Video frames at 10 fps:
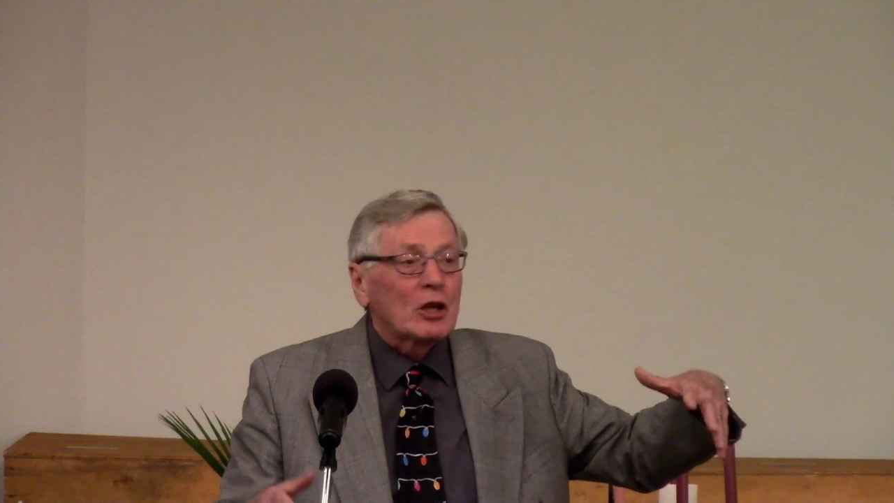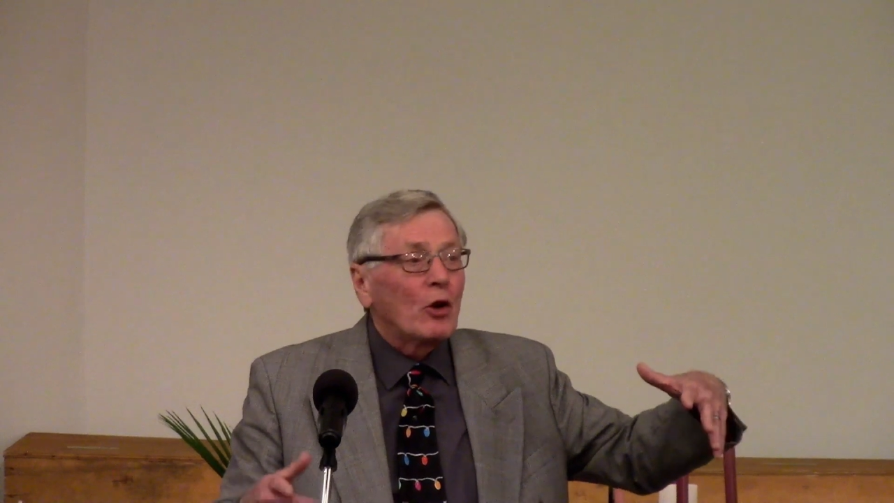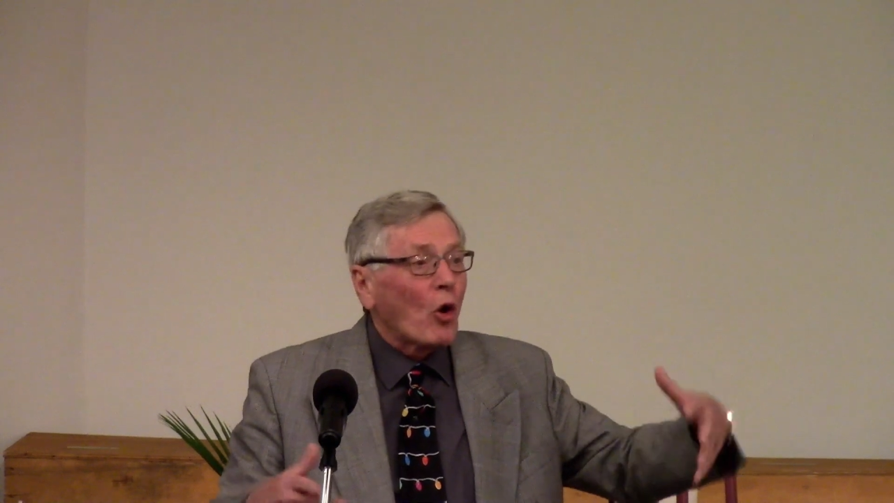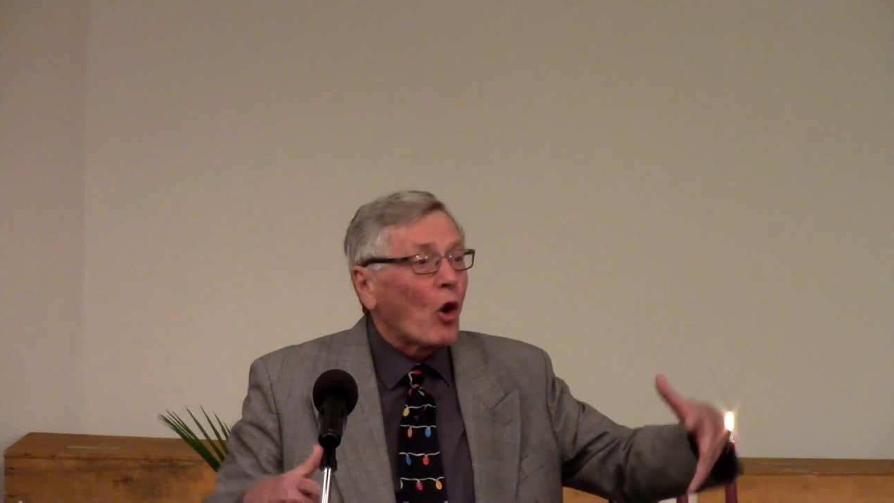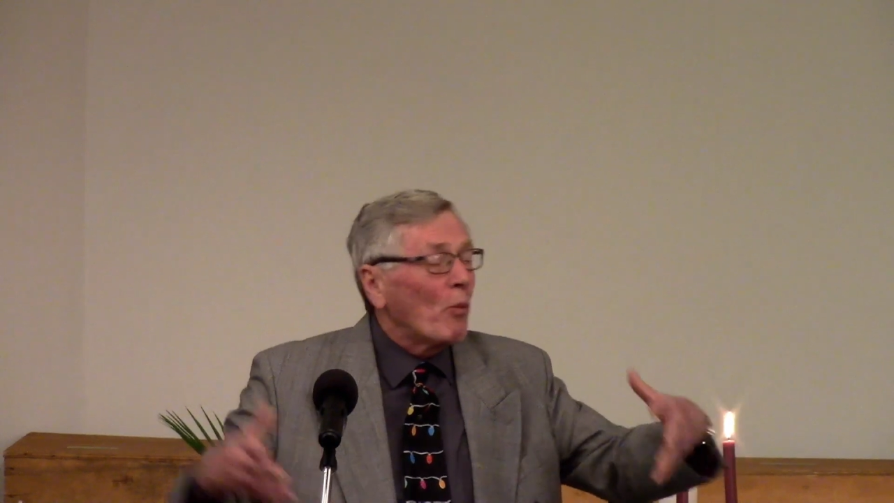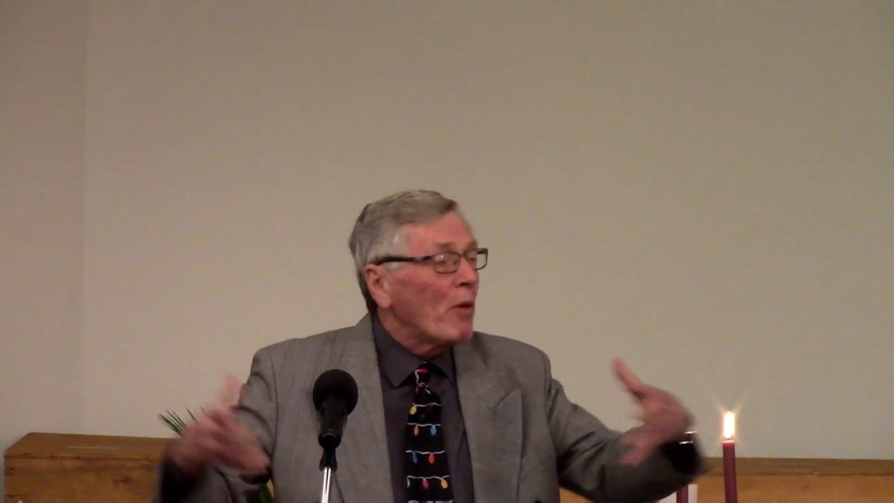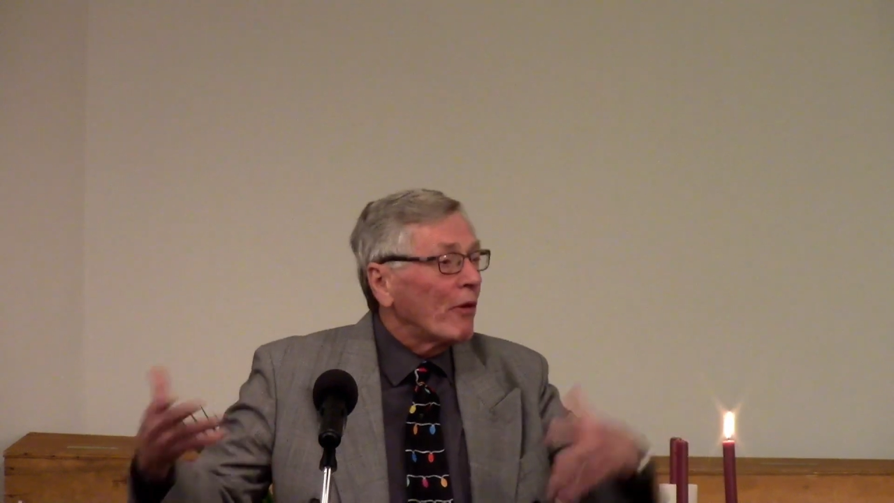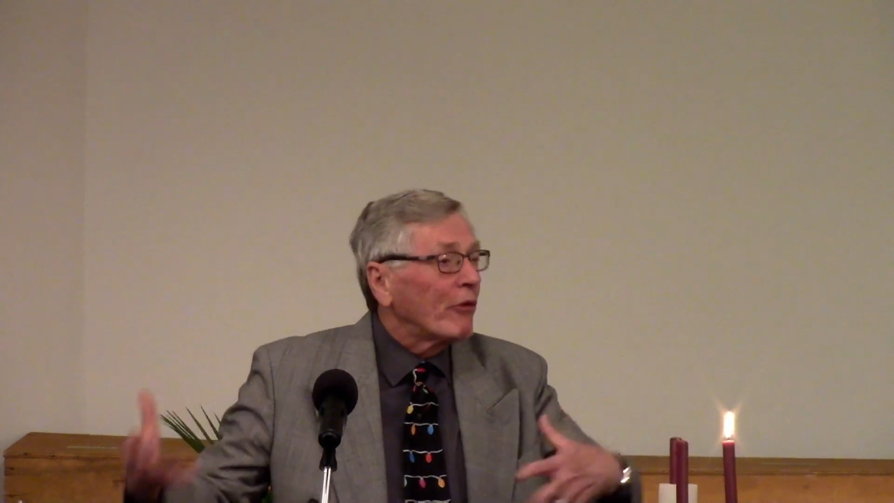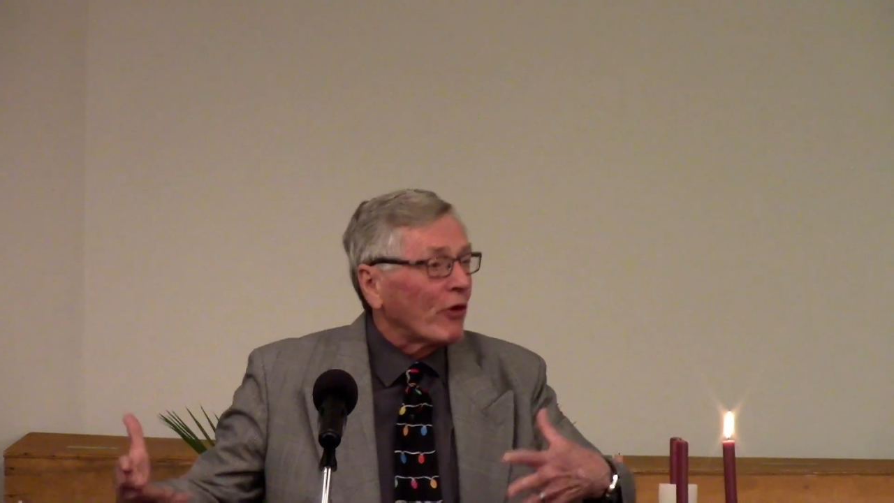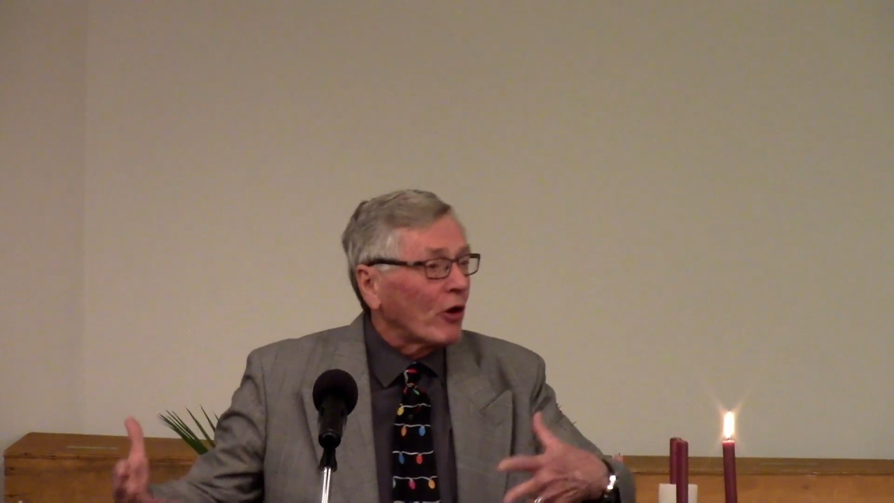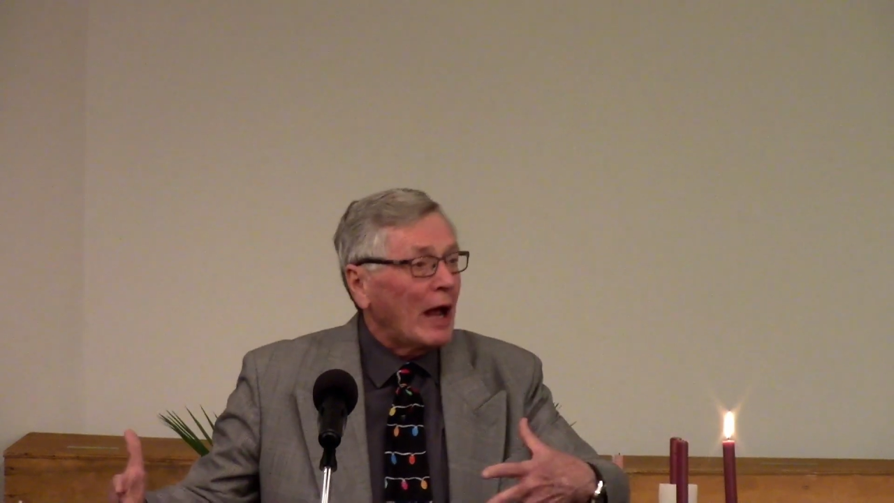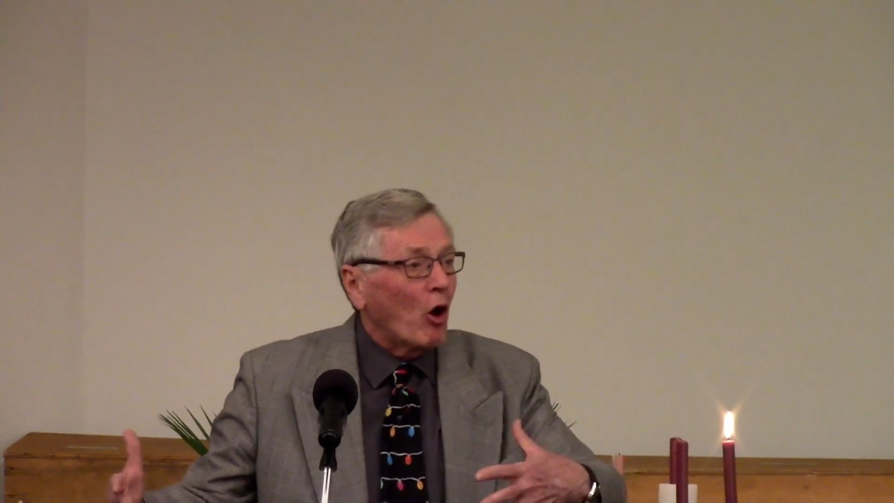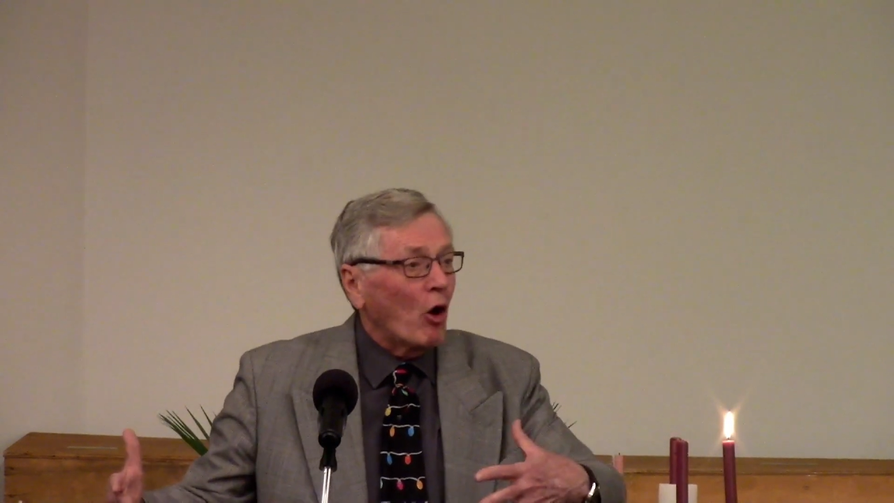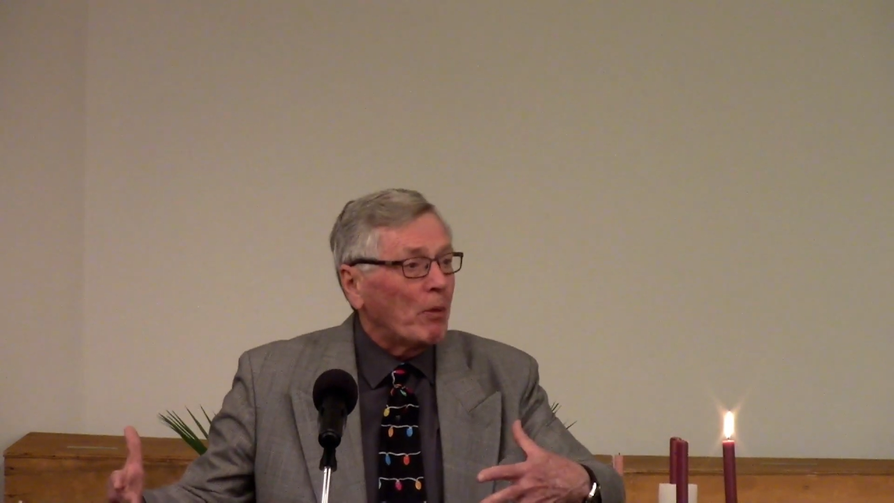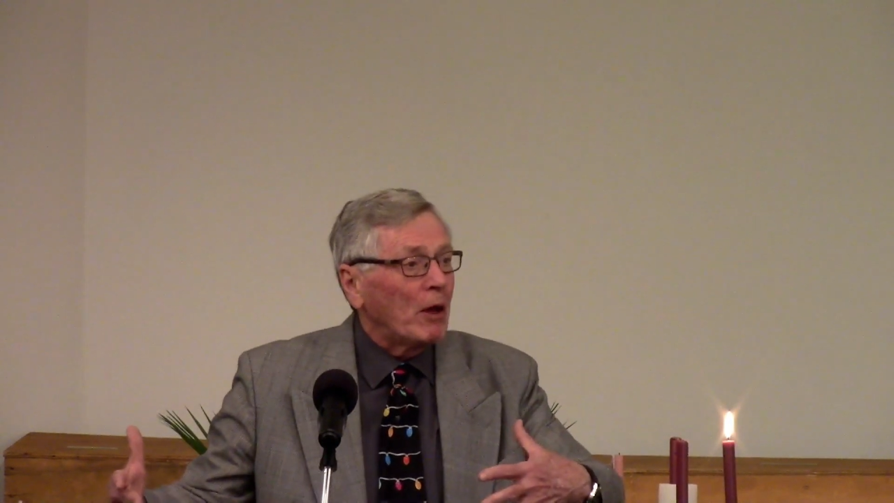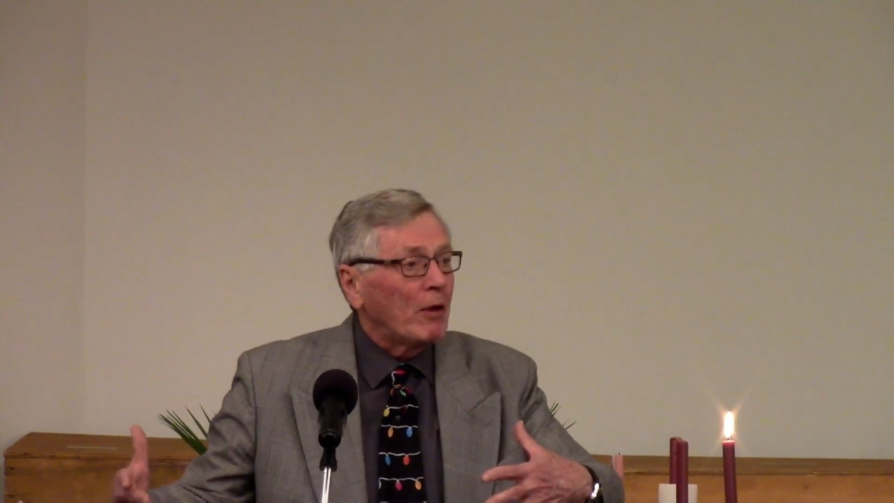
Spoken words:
Rome for help.